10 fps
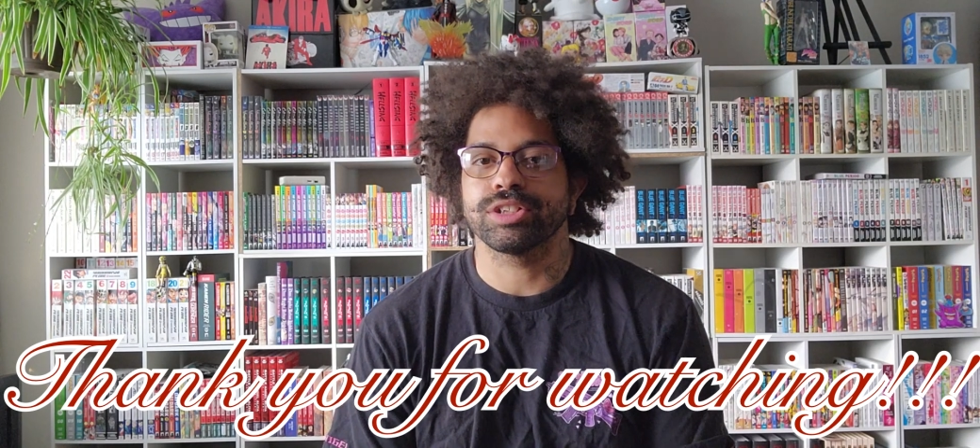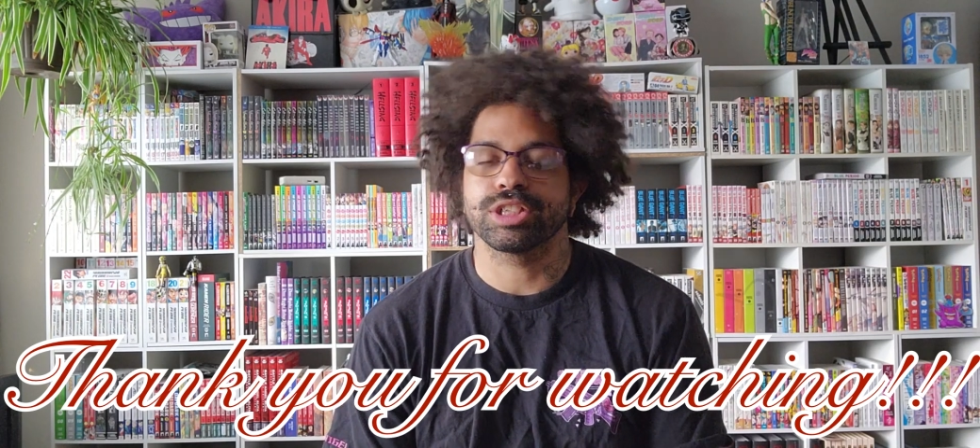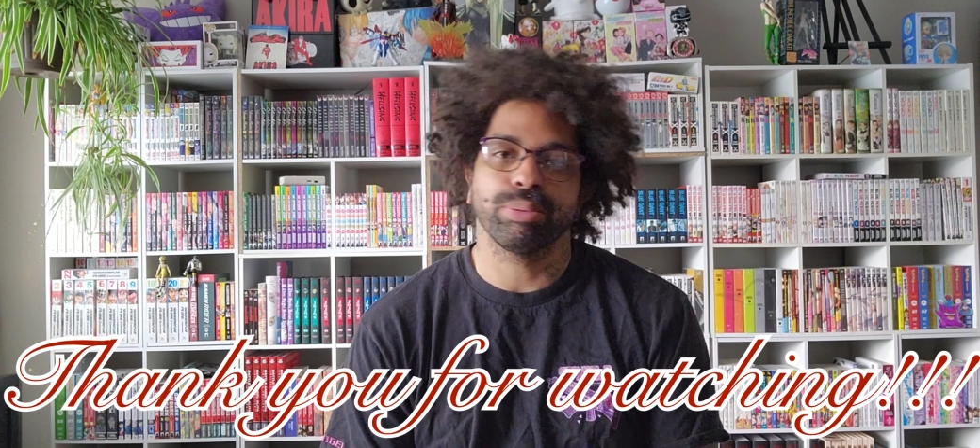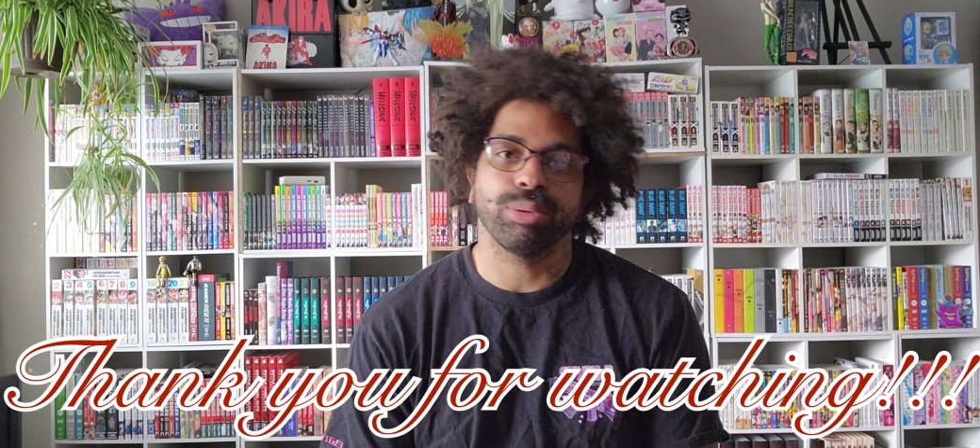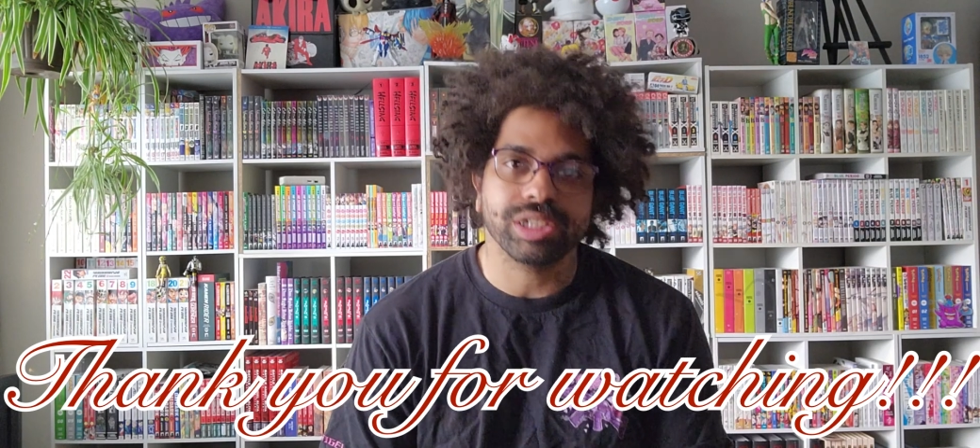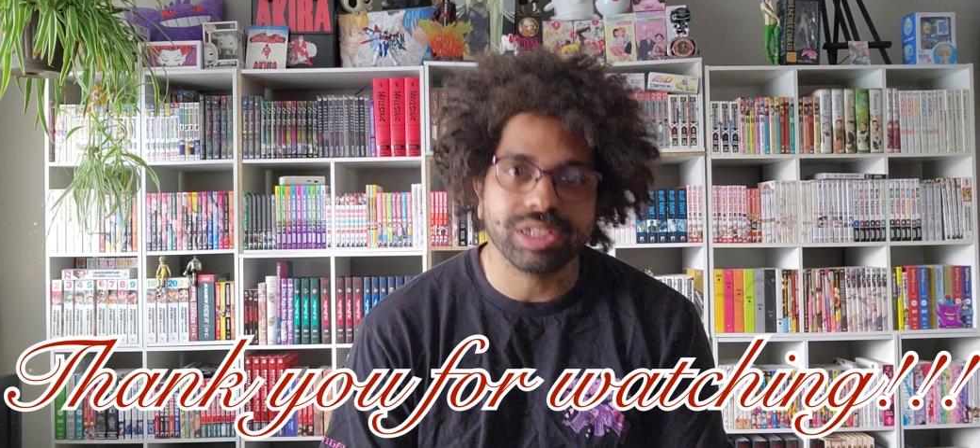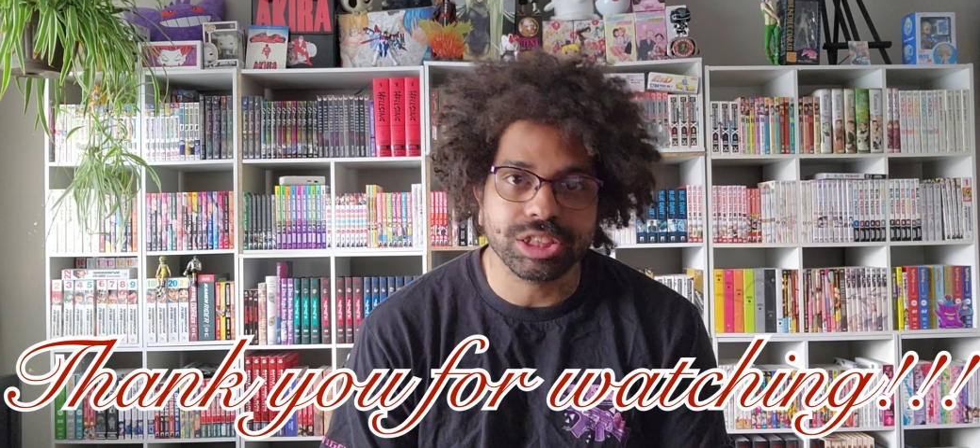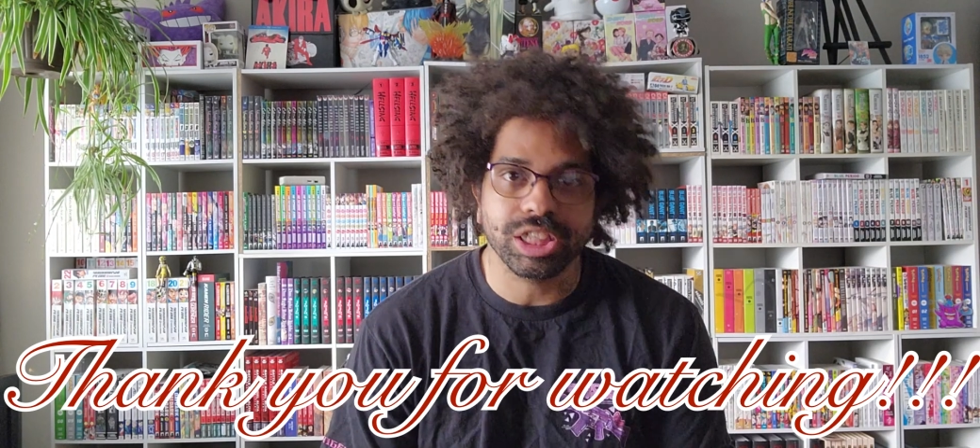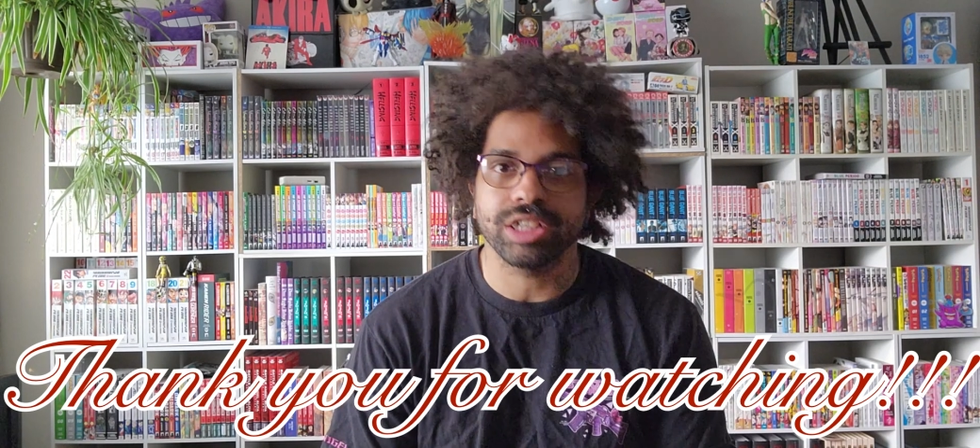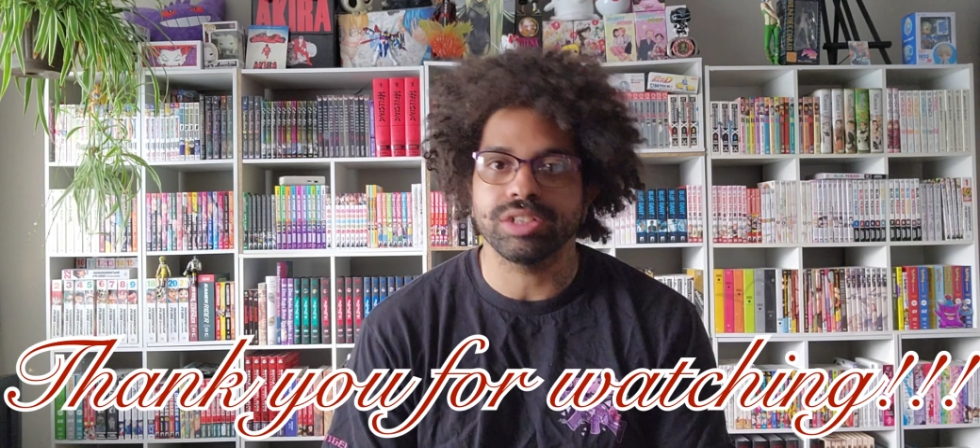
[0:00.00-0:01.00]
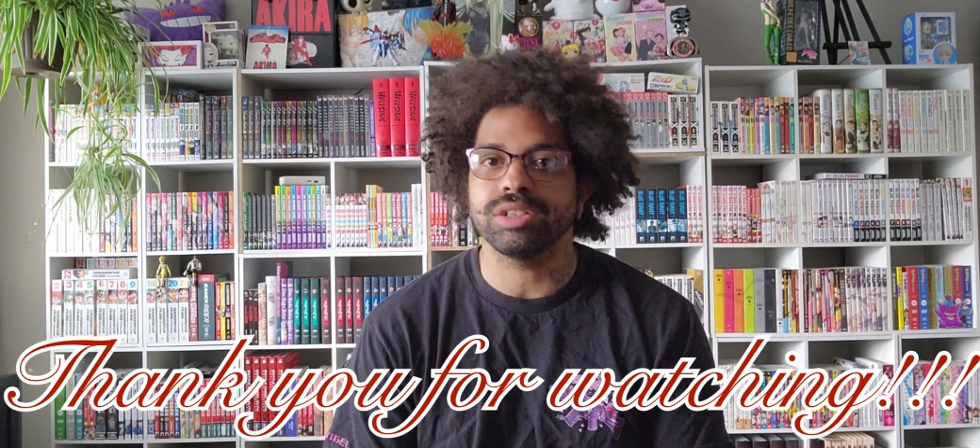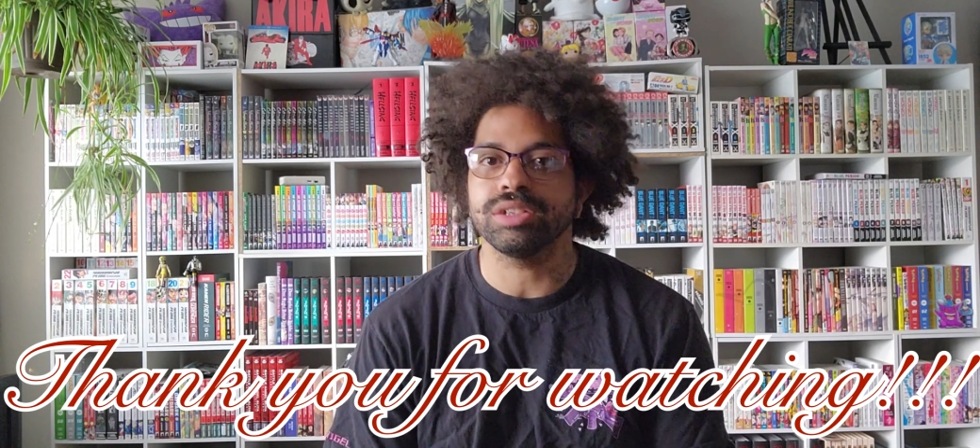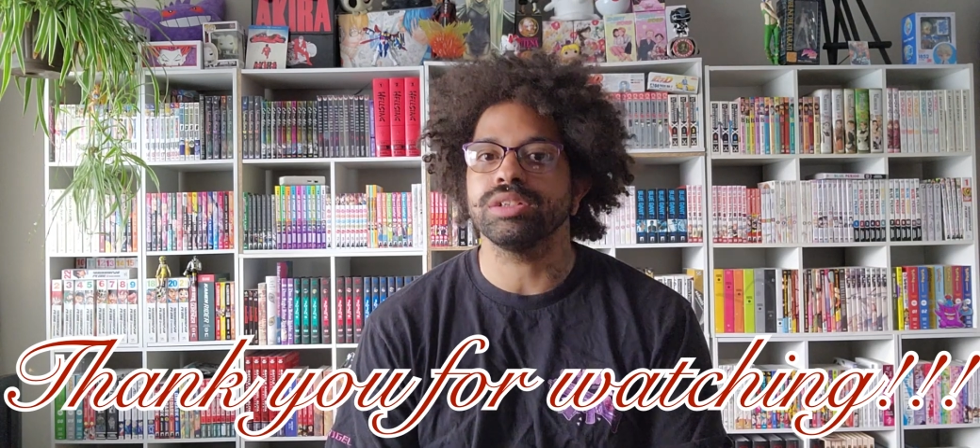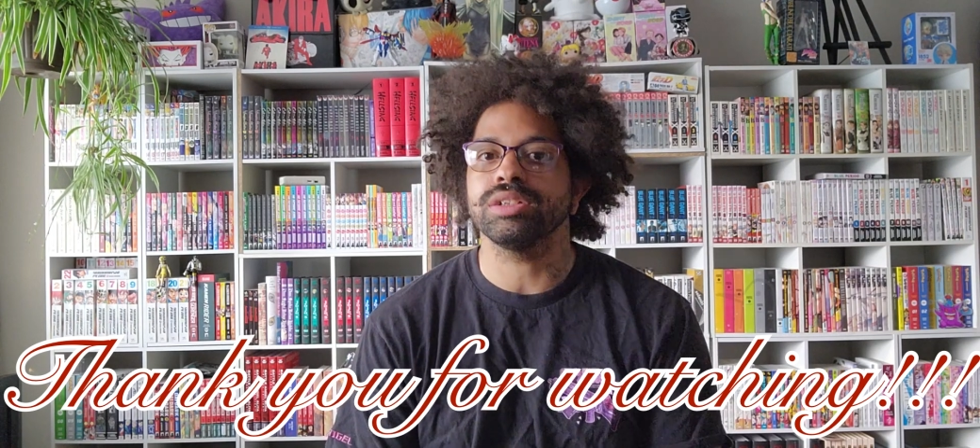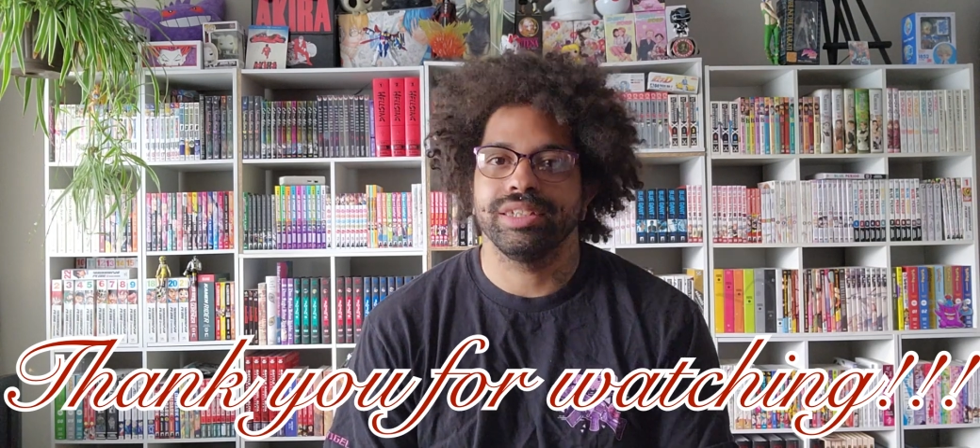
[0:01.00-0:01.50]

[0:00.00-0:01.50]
supporting the channel.